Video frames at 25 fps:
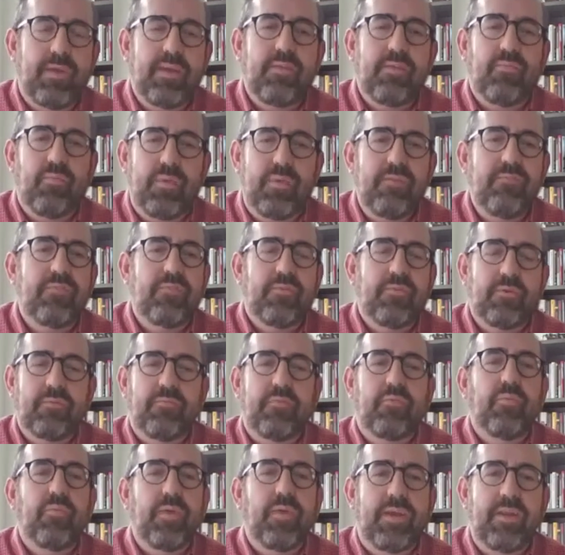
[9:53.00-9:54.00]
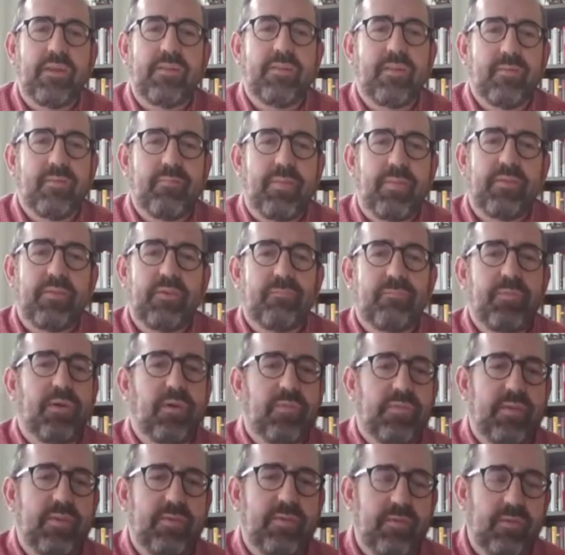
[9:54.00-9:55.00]
because we've sort of created this magic
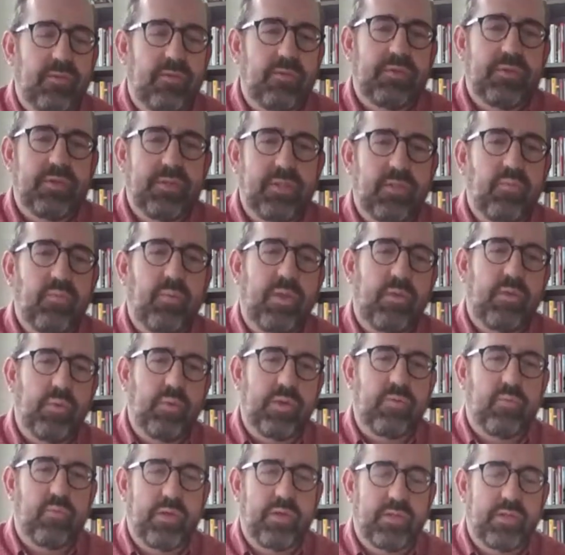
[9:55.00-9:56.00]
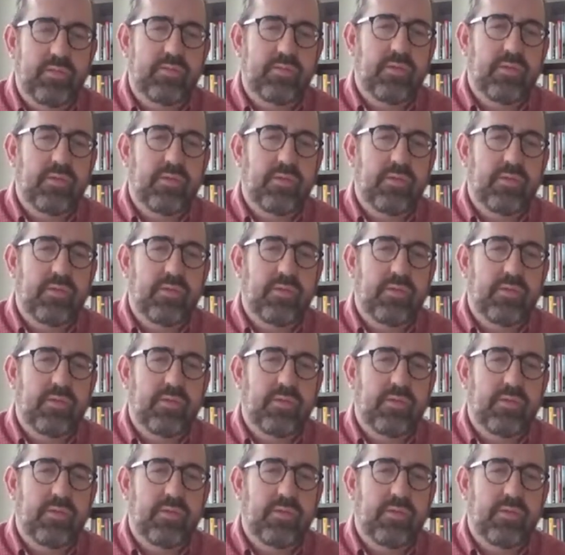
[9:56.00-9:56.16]
policy solution that's win-win-win.